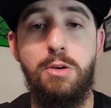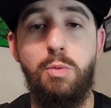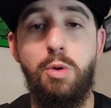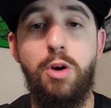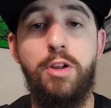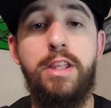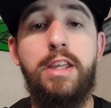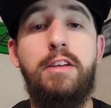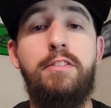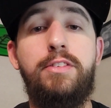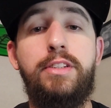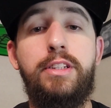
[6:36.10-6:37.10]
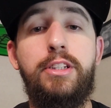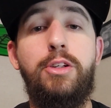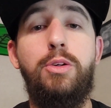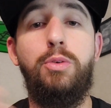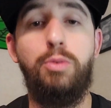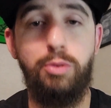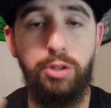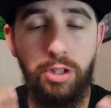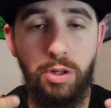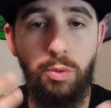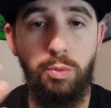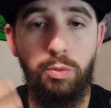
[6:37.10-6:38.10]
worthy of you,
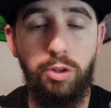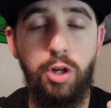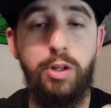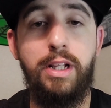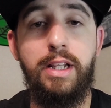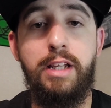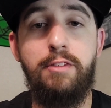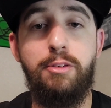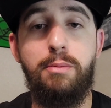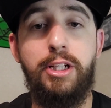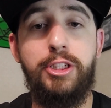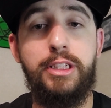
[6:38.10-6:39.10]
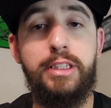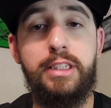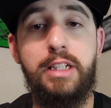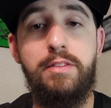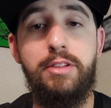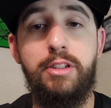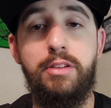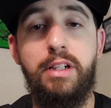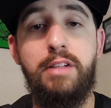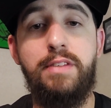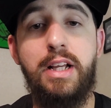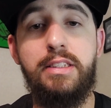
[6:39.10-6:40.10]
learning the information he's giving you. And
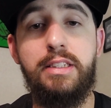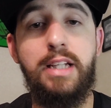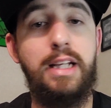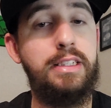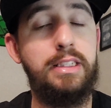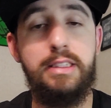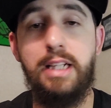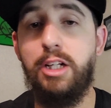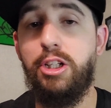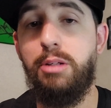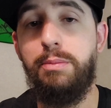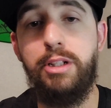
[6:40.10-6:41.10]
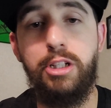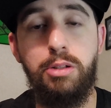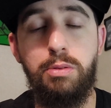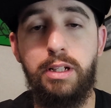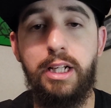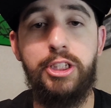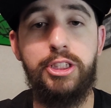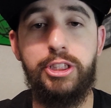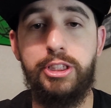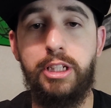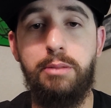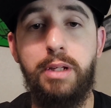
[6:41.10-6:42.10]
if that's the case, it's not going to be a good
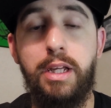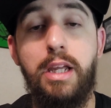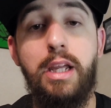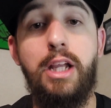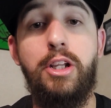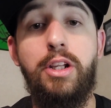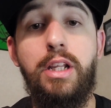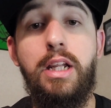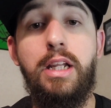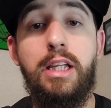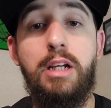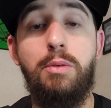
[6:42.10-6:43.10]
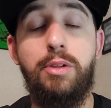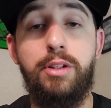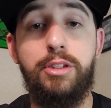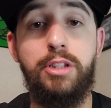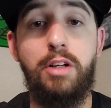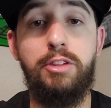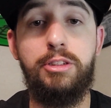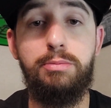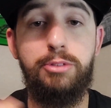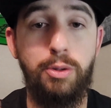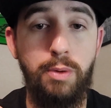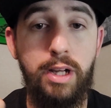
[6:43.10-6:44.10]
relationship. And you need to get with your service
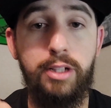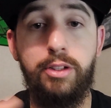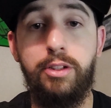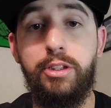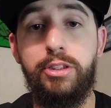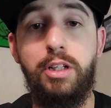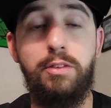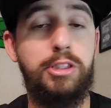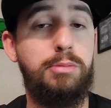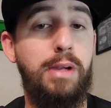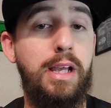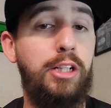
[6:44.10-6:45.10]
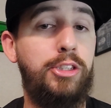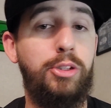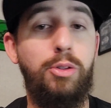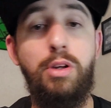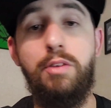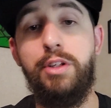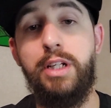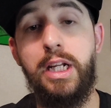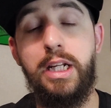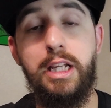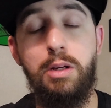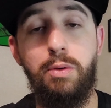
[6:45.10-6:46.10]
director, your service manager, whoever you need
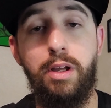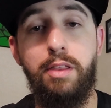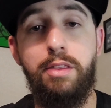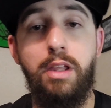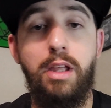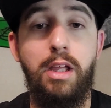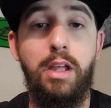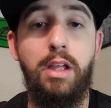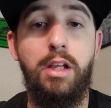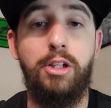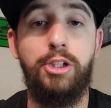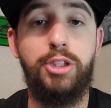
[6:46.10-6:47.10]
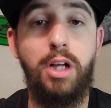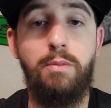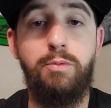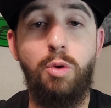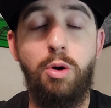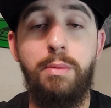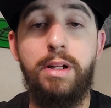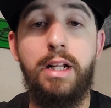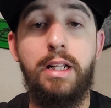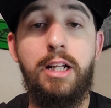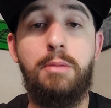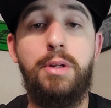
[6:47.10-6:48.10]
to get with, your shop foreman, and
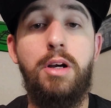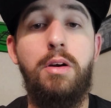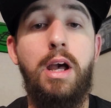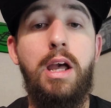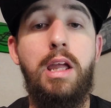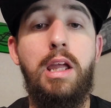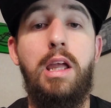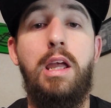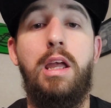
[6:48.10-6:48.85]
let them know, hey,